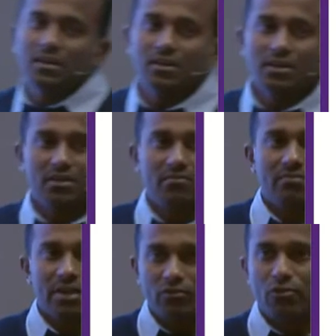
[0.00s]
uh,
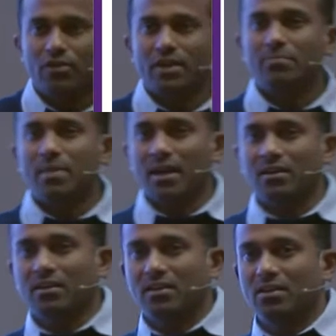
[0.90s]
review feedback
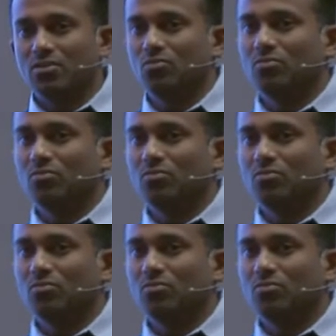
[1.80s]
to